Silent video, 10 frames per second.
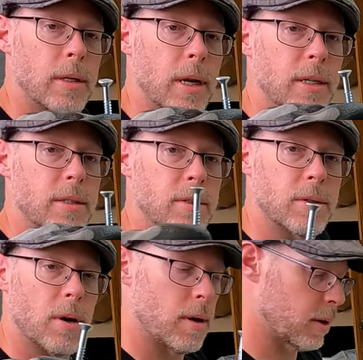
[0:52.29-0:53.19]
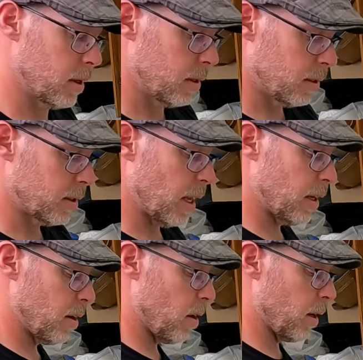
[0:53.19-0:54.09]
Nice and strong,
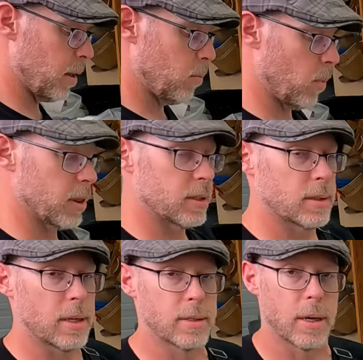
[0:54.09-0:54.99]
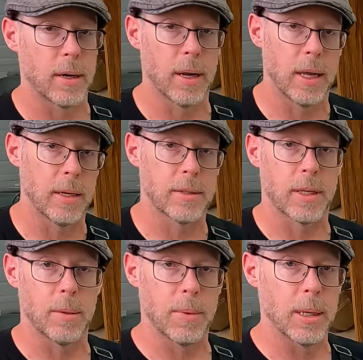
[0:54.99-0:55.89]
send it on in where the studs are, and it's
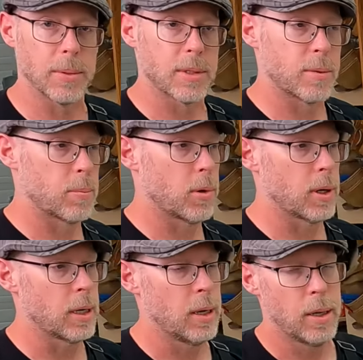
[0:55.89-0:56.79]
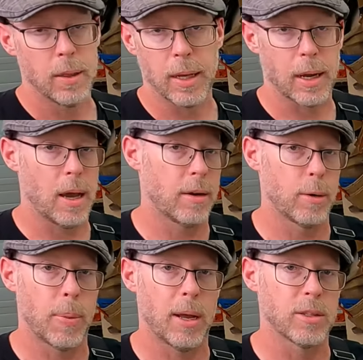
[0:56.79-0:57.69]
going to be able to support like
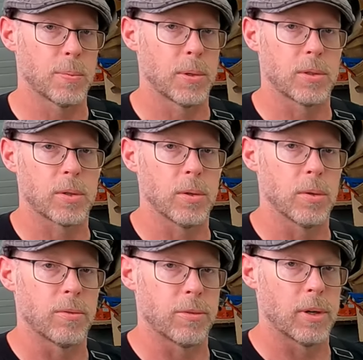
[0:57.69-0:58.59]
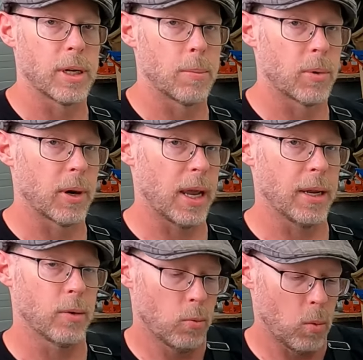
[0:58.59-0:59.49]
100 pounds per screw for a number
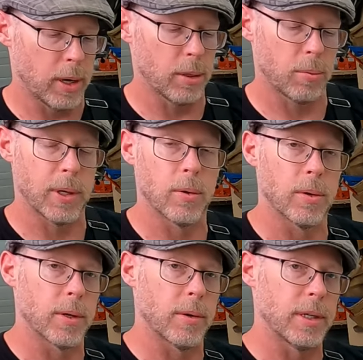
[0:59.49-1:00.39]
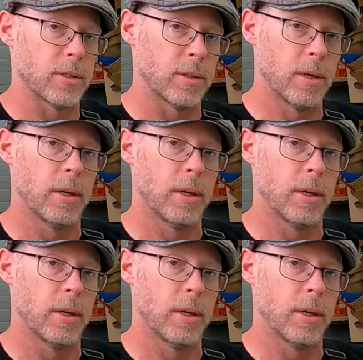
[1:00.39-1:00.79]
8, 1 3/4 inch